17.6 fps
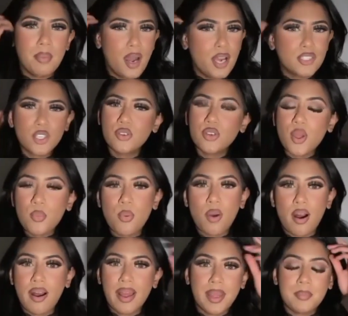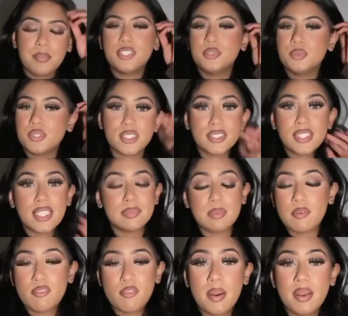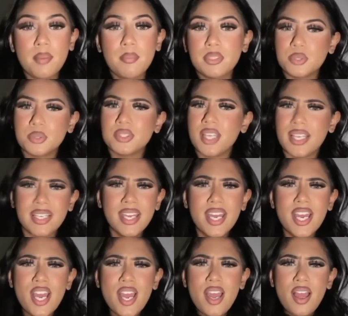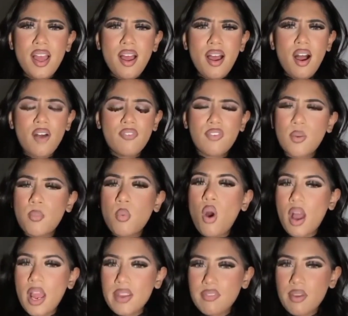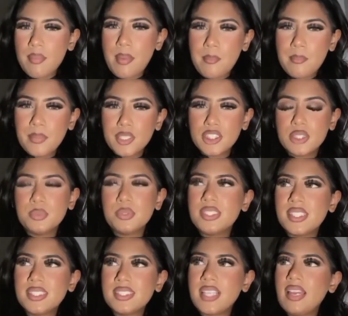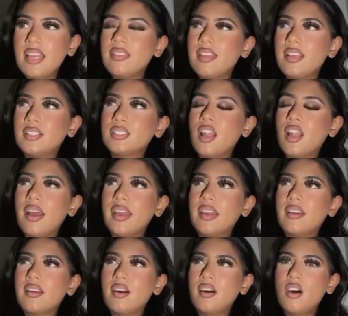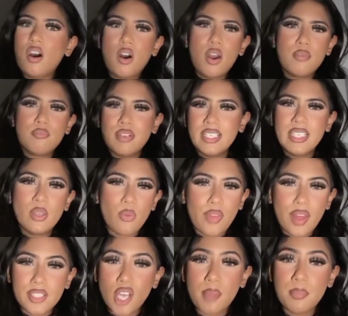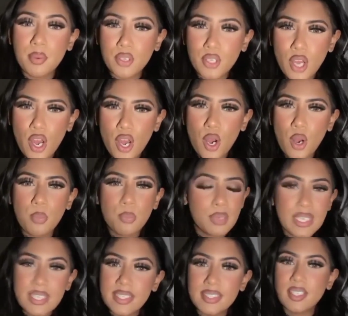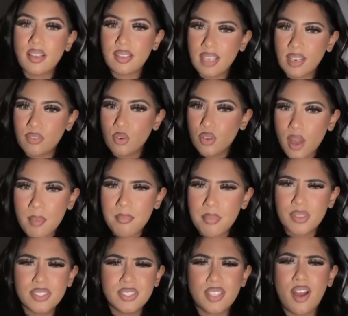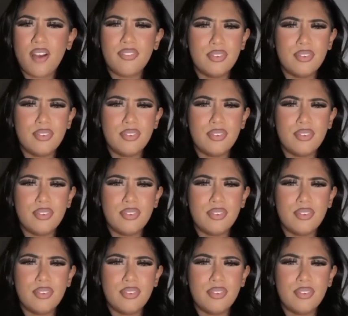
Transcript: I don't know why, but she was just desperate for my number. She was like, from what I remember, she was just saying things like, oh, I'm really not that type of girl. Please, I can have your number and stuff.